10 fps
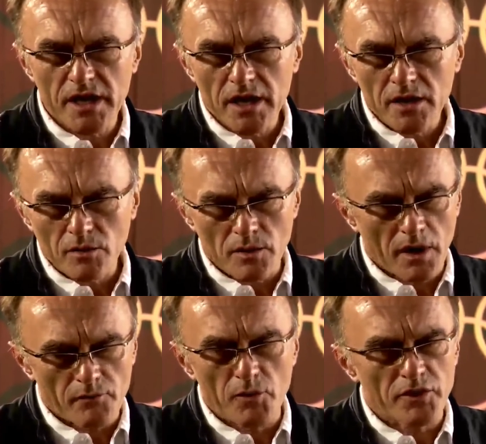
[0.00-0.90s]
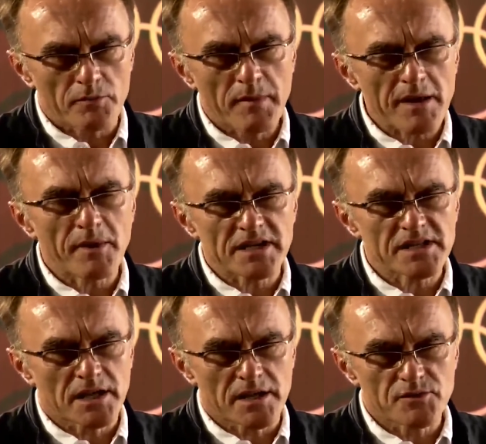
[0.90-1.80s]
Boyle cited studio
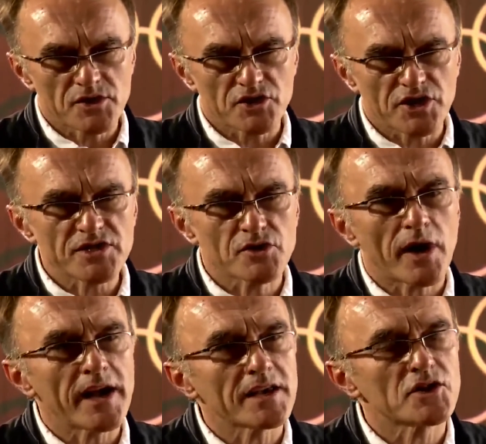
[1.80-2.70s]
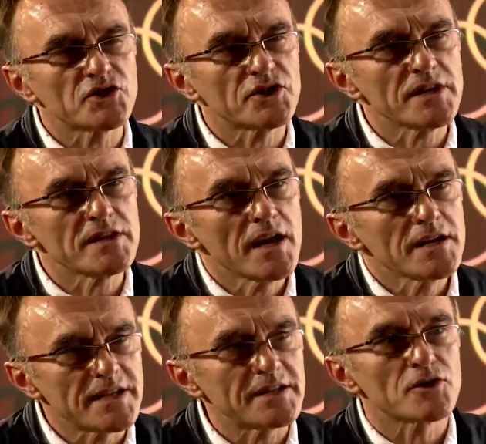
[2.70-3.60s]
interference for the fact that he couldn't cast
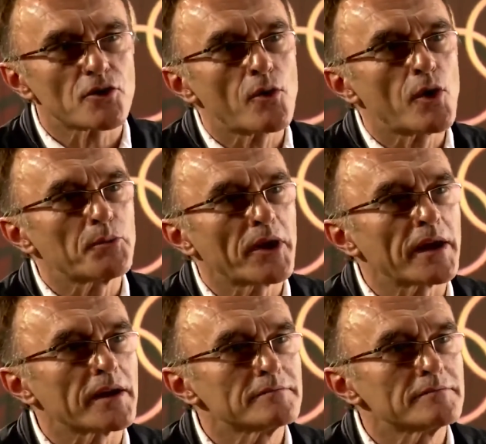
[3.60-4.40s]
McGregor as planned,